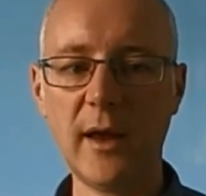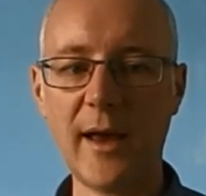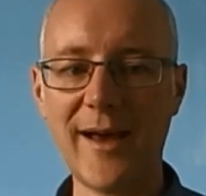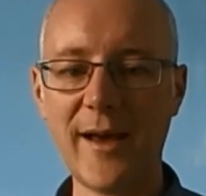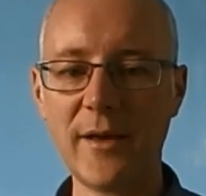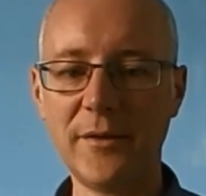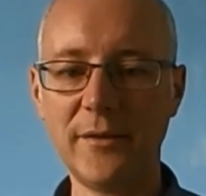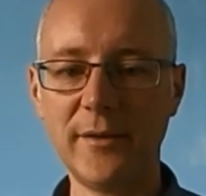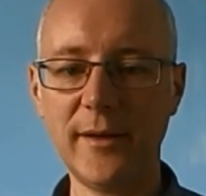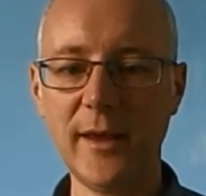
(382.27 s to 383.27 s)

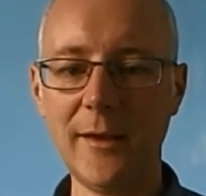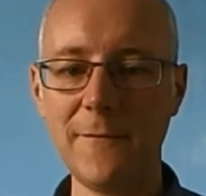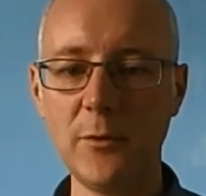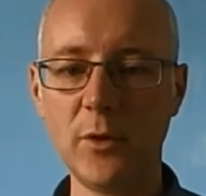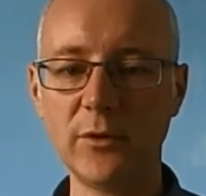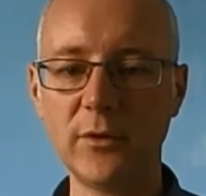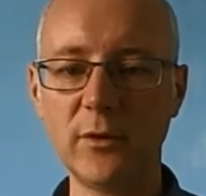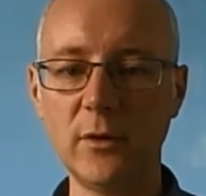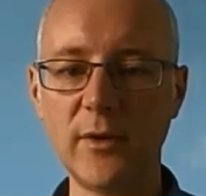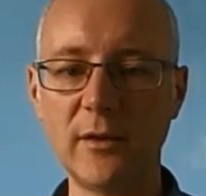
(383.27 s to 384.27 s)
And if you want
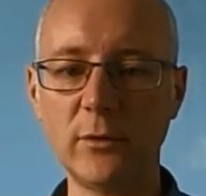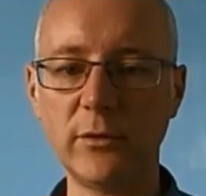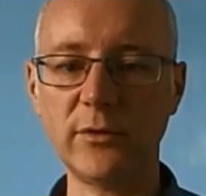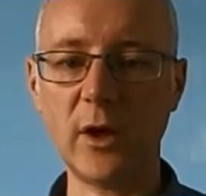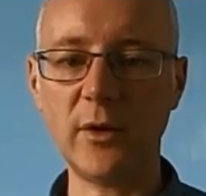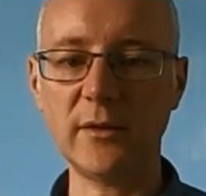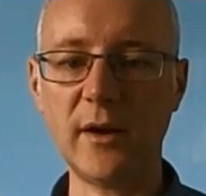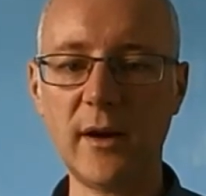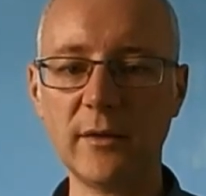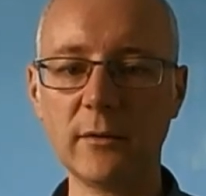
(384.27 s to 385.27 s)
to, there's also a
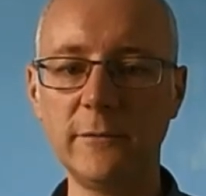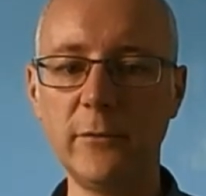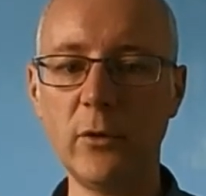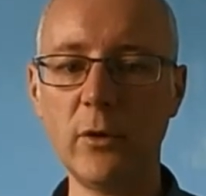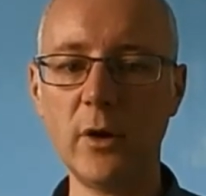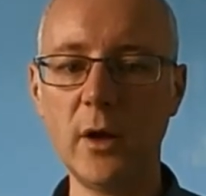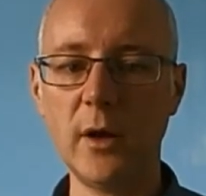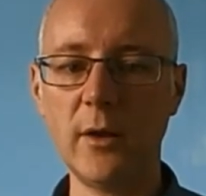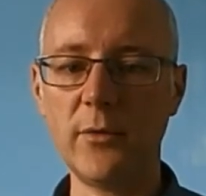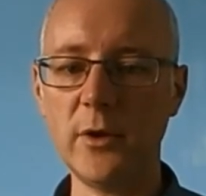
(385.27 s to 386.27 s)
task 4
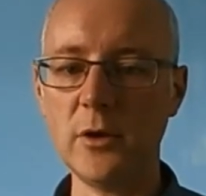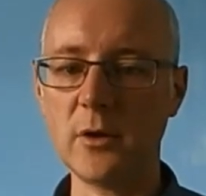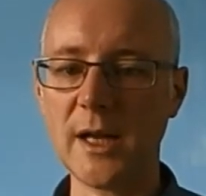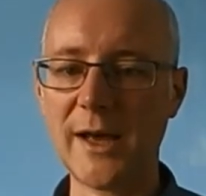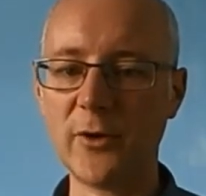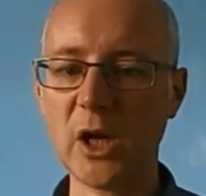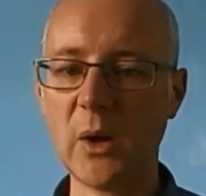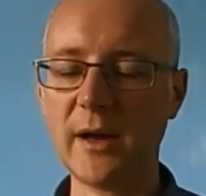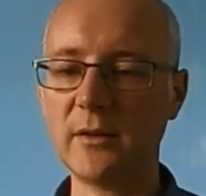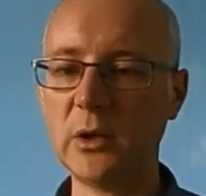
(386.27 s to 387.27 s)
that you can have a go
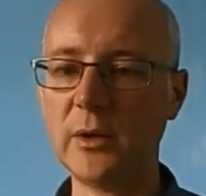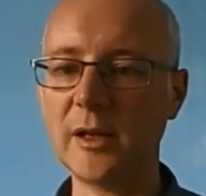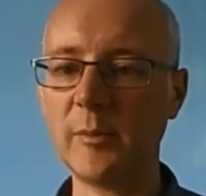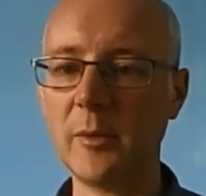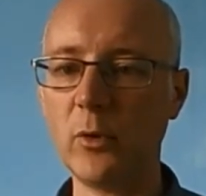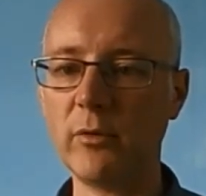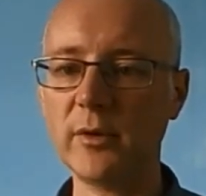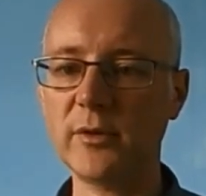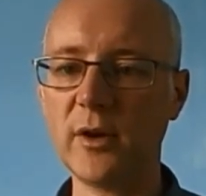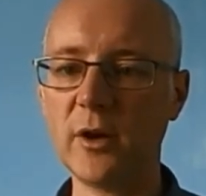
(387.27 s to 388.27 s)
at to do a little bit more
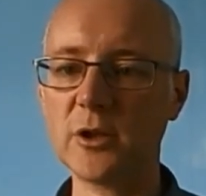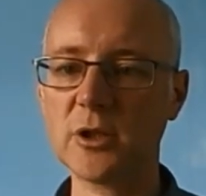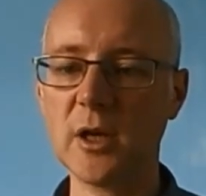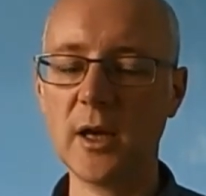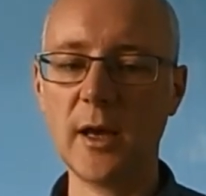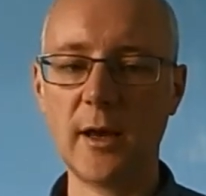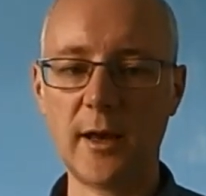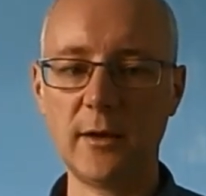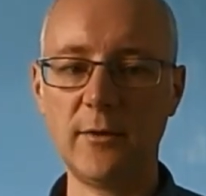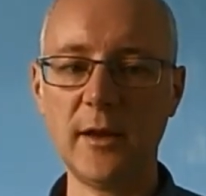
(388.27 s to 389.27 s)
research
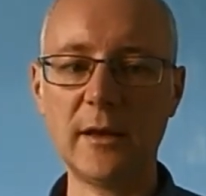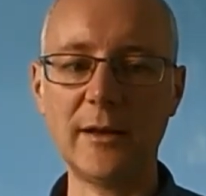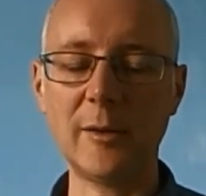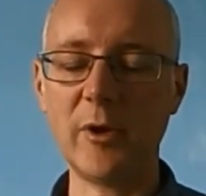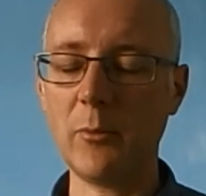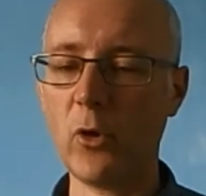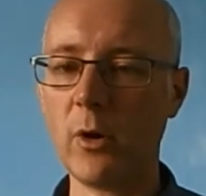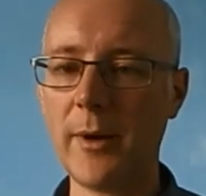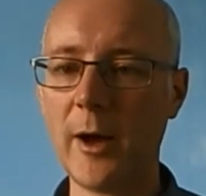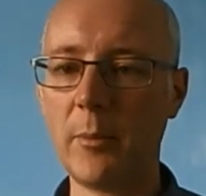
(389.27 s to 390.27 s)
and think a little bit more
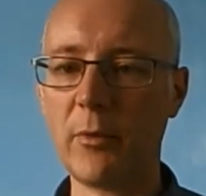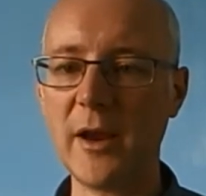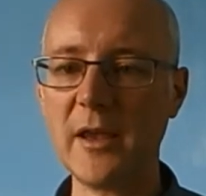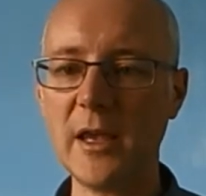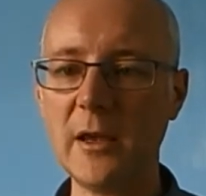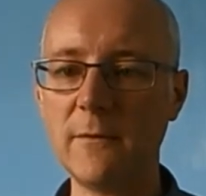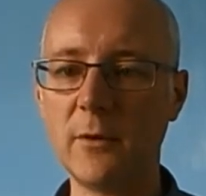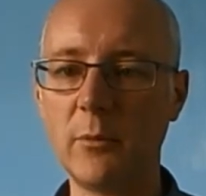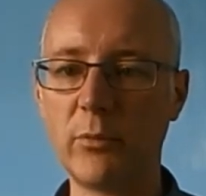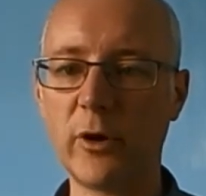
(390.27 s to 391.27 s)
about break
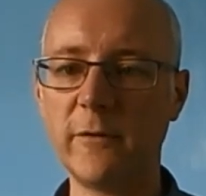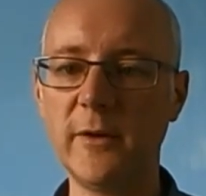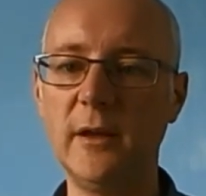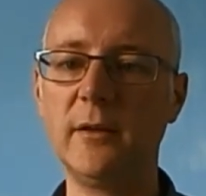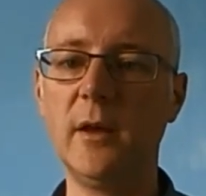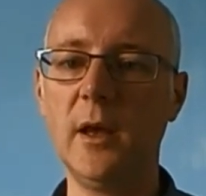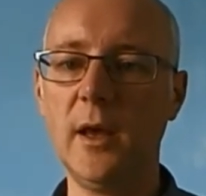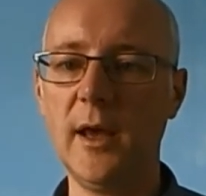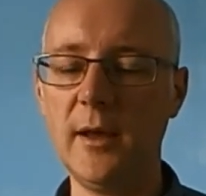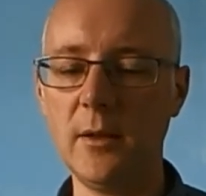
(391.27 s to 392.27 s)
even and profit
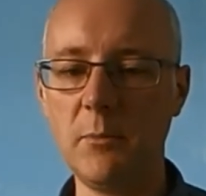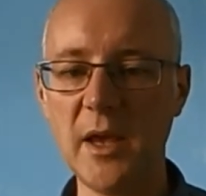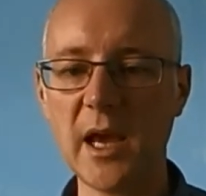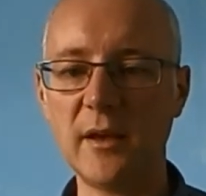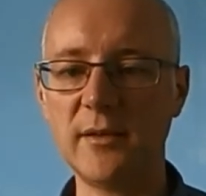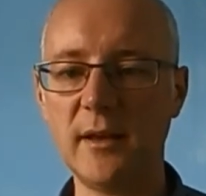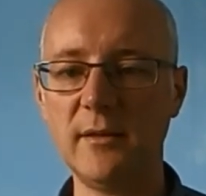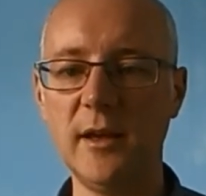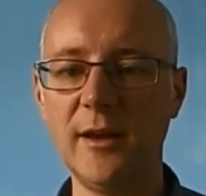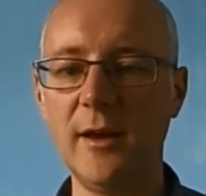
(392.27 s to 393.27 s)
in the bigger
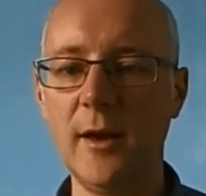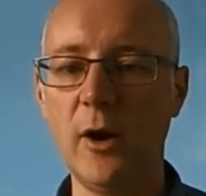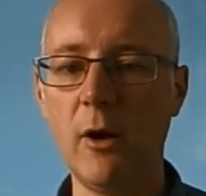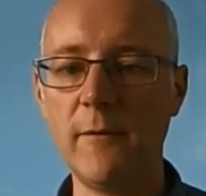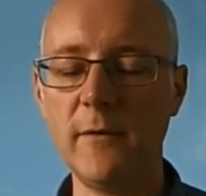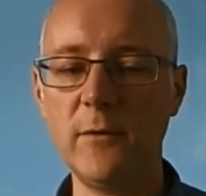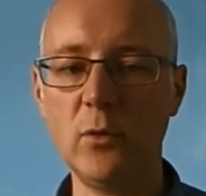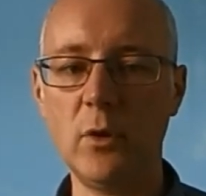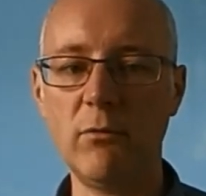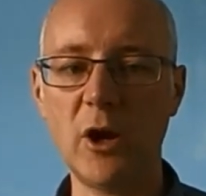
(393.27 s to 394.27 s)
setting of if you
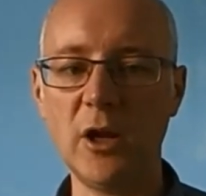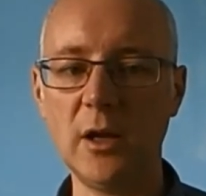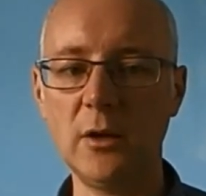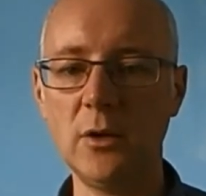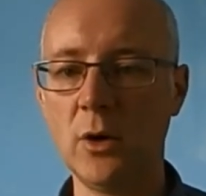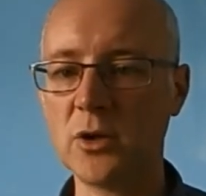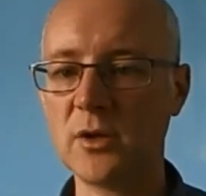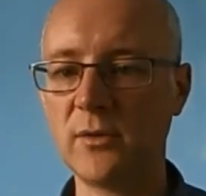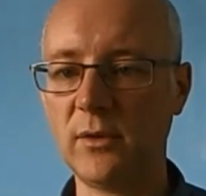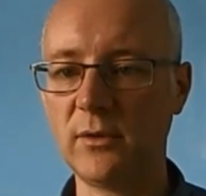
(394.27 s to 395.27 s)
were running not
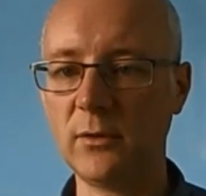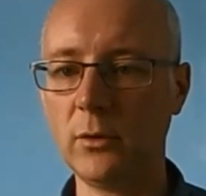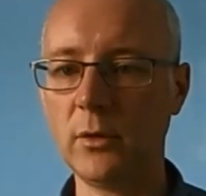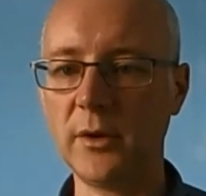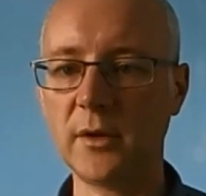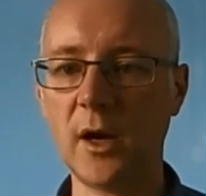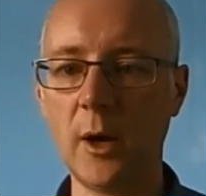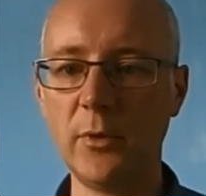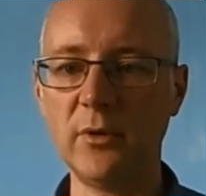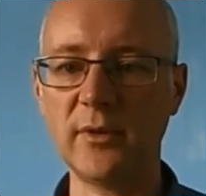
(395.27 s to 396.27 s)
just a stall at a car
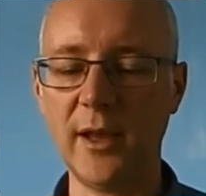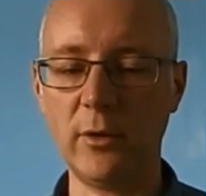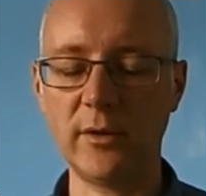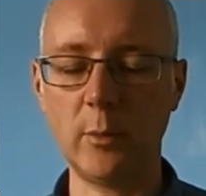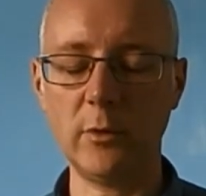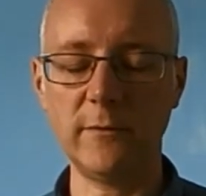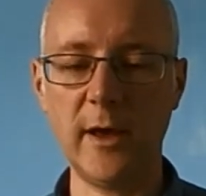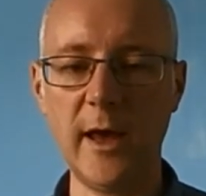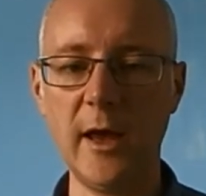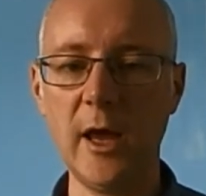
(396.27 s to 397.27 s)
boot sale or a summer
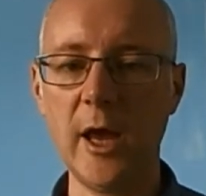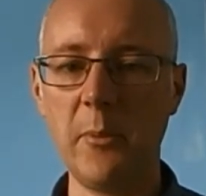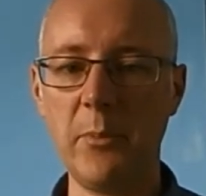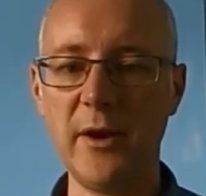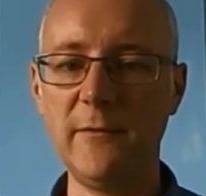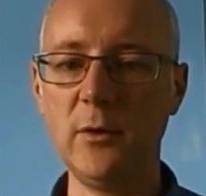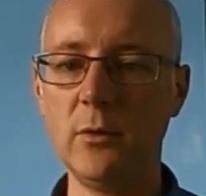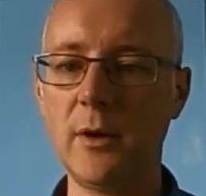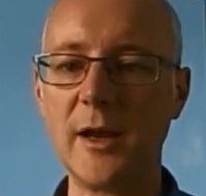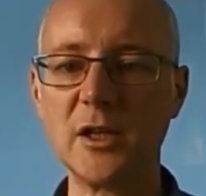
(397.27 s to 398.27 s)
fair, but if you
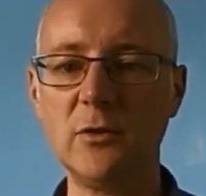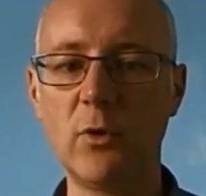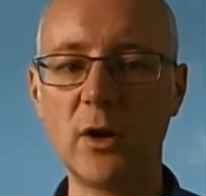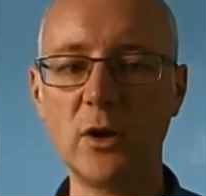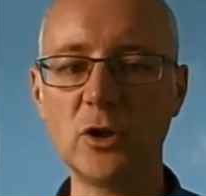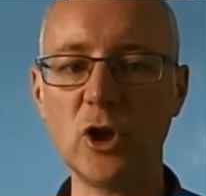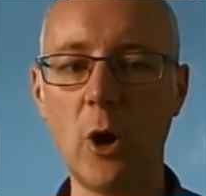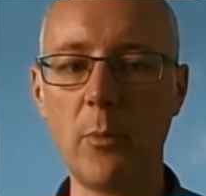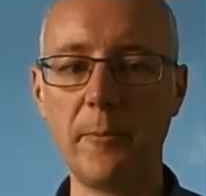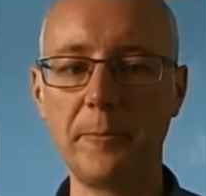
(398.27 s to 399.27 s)
were actually running a shop.